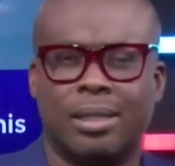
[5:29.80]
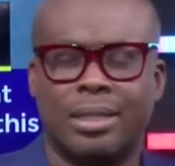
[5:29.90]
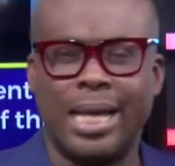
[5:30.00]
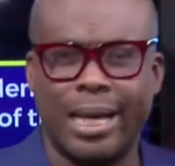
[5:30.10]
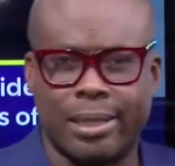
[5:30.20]

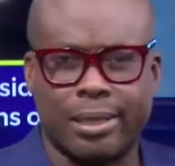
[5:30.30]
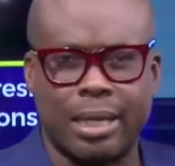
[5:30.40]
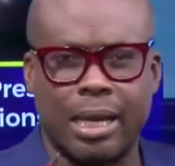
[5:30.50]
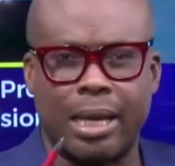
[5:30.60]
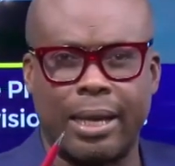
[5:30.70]
That
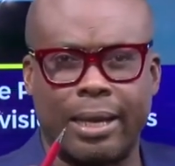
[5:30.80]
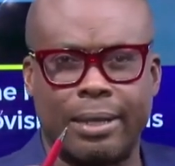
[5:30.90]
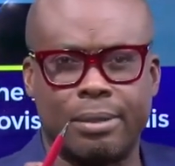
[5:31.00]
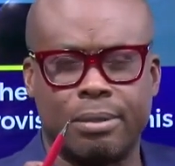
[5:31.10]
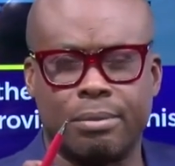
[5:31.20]

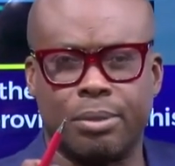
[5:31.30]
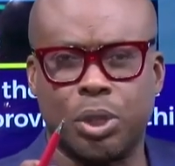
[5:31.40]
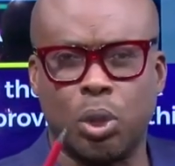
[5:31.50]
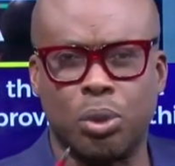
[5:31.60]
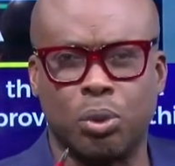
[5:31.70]

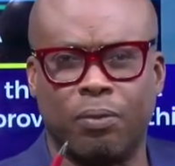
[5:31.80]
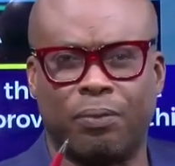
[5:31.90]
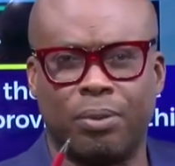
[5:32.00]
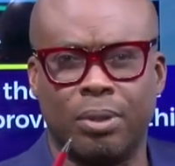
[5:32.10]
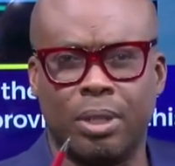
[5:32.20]
sort of